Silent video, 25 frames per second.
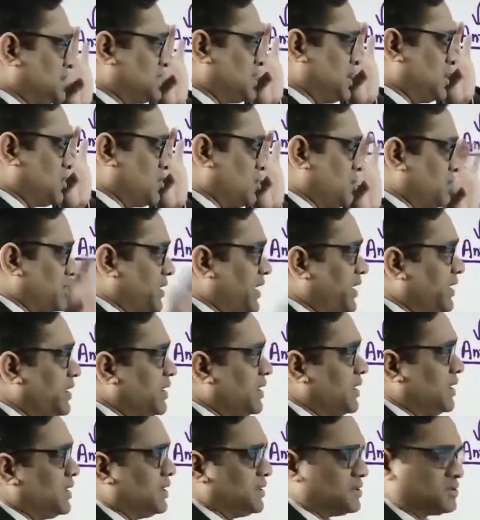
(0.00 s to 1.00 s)
syndrome, right?
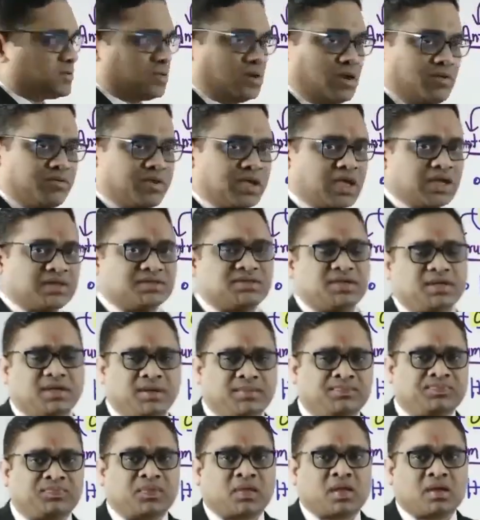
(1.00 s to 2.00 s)
So now we can
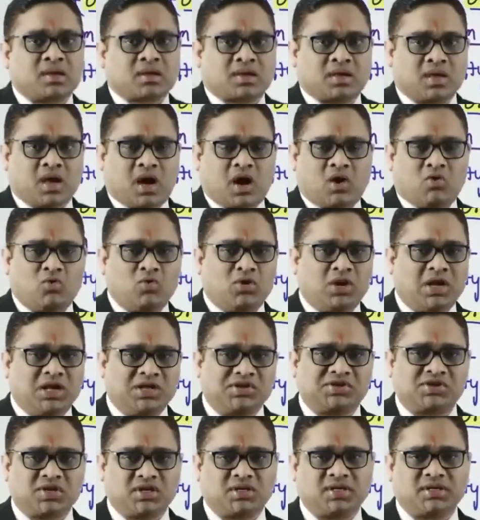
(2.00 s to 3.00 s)
see how
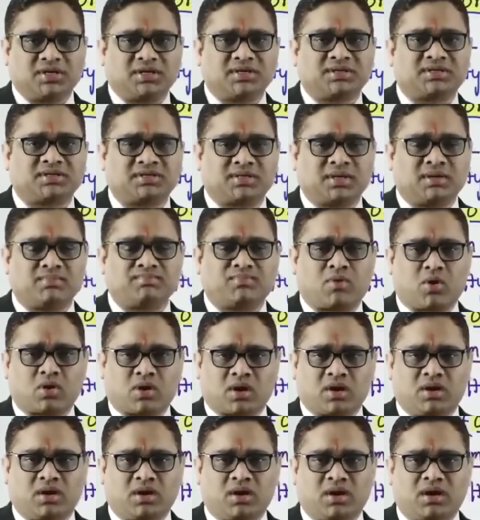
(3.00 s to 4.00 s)
deletion is
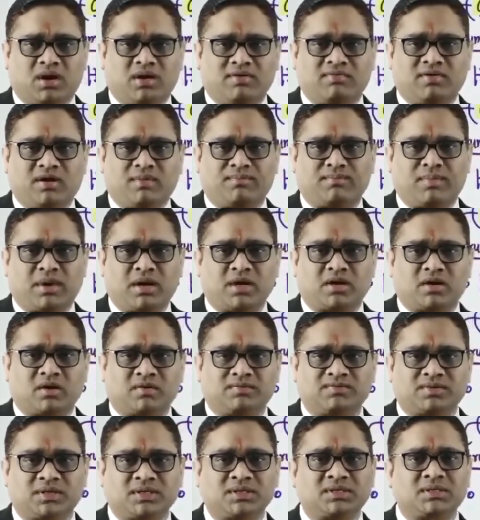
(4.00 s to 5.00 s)
important in development
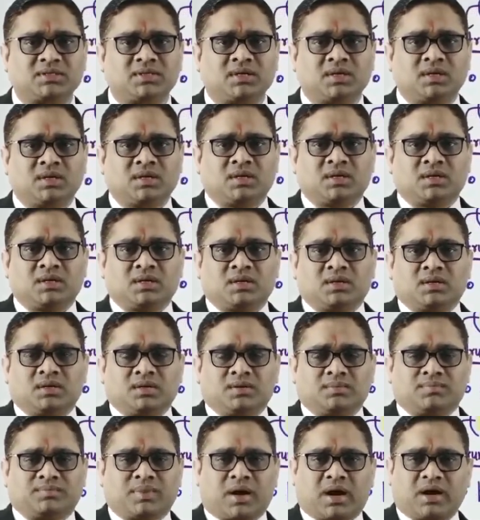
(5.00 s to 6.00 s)
of this
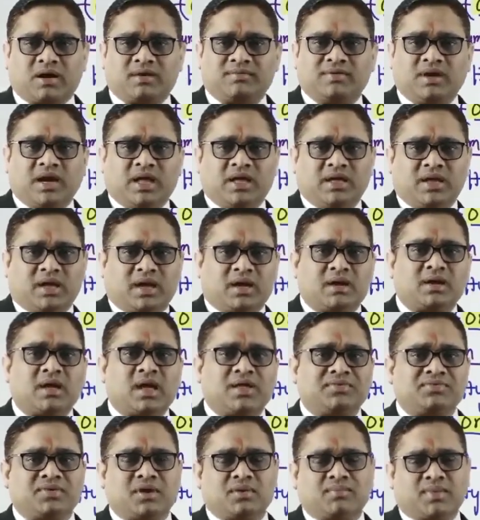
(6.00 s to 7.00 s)
Prader-Willi and
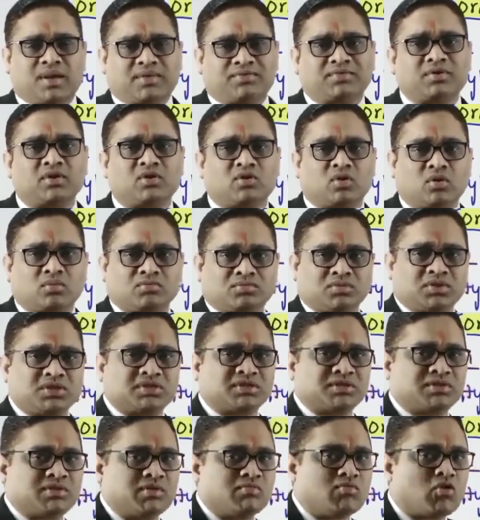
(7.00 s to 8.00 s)
Angelman syndrome. This
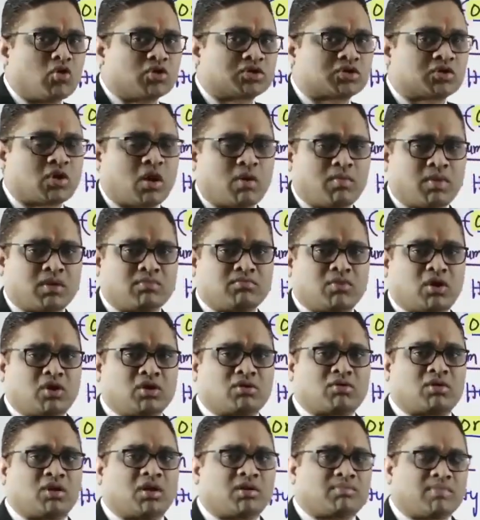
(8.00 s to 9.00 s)
is the most common
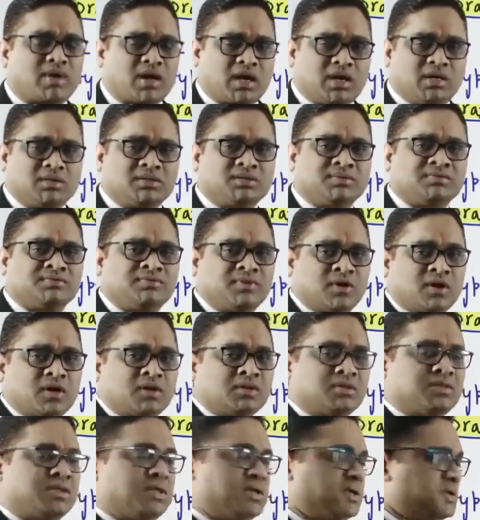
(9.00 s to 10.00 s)
molecular mechanism for
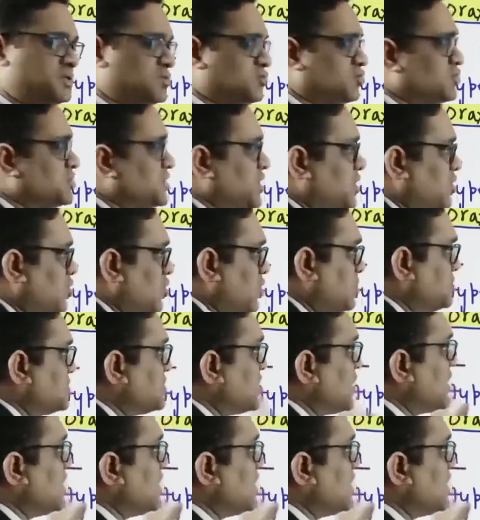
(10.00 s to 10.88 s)
these two syndromes,